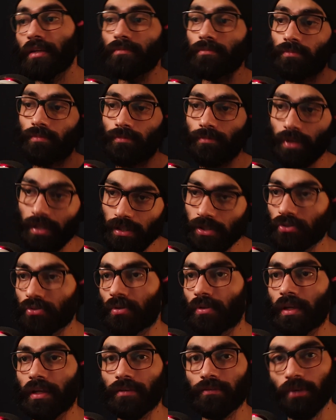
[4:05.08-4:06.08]
am very
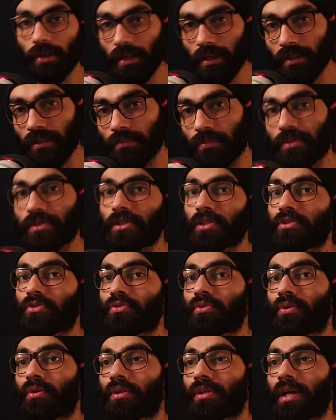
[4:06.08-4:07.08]
sure, 100%
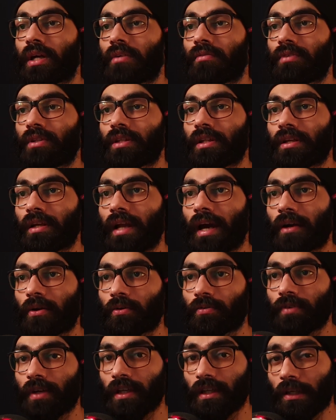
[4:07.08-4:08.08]
sure, that with lack
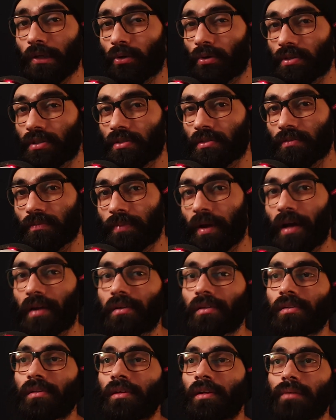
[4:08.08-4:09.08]
of any constant
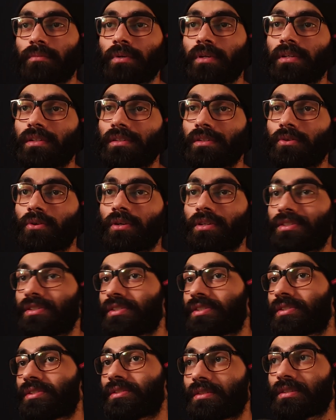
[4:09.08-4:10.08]
parallel, I'm going to not
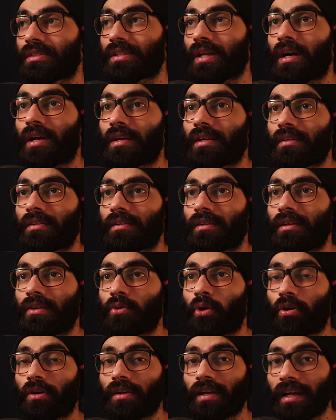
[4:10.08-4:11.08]
just start
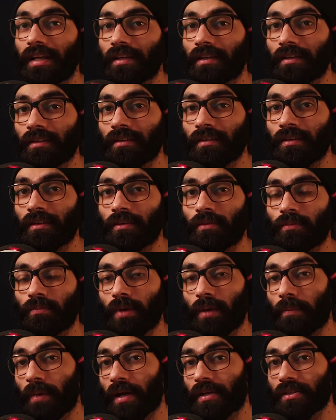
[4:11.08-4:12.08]
not liking
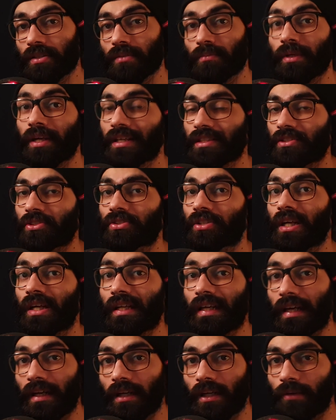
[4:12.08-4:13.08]
my passion, but actually start
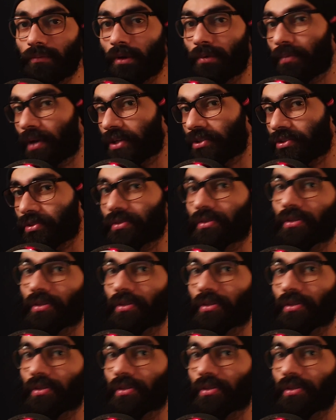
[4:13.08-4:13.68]
hating my passion,